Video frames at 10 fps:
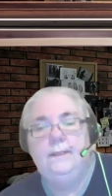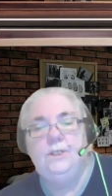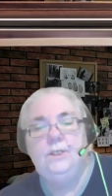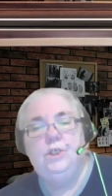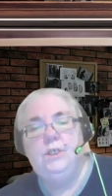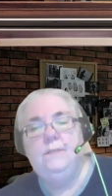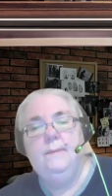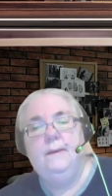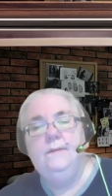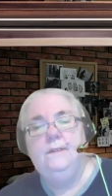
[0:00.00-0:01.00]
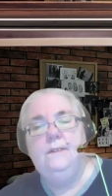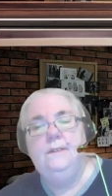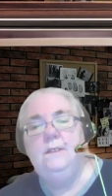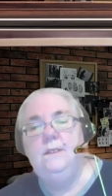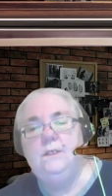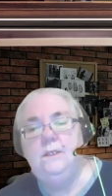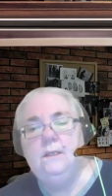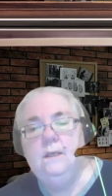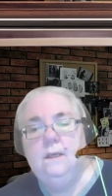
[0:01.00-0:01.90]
That's just about the dizziest